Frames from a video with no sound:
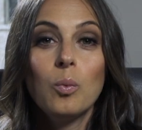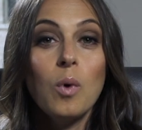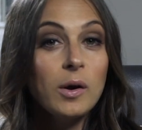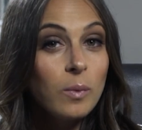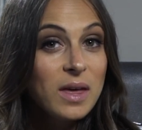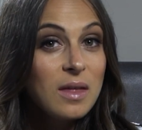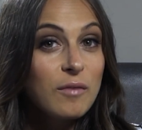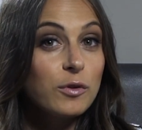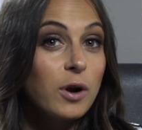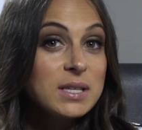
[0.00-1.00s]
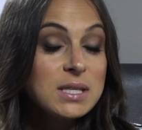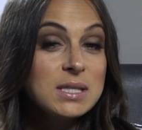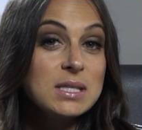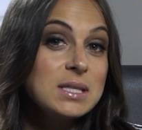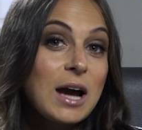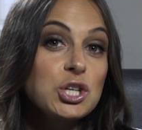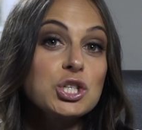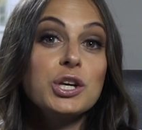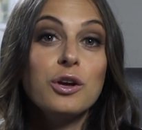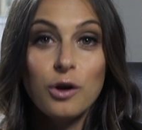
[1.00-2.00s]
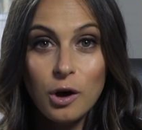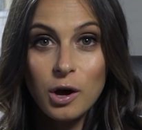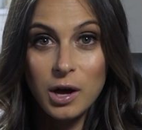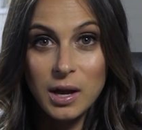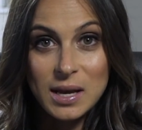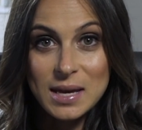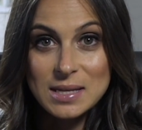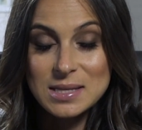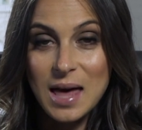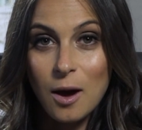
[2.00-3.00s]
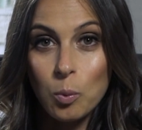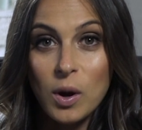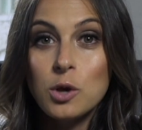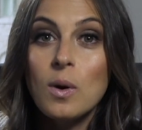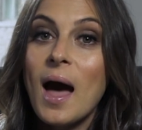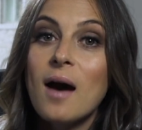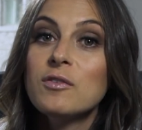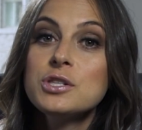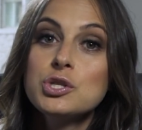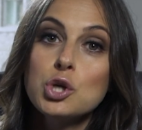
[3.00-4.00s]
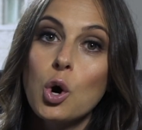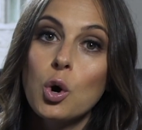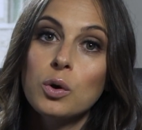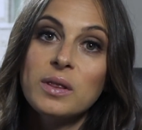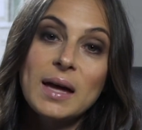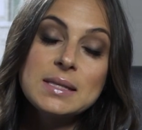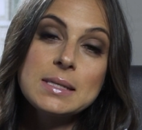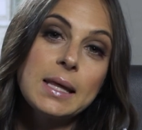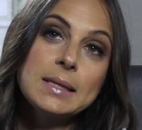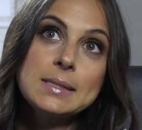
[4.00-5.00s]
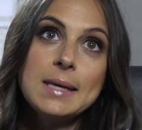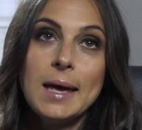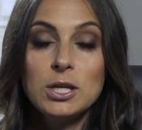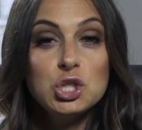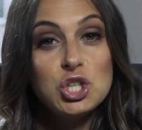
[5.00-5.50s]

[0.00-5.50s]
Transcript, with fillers: One way that fluorescence is actually good is that when you have a stone that's, let's say,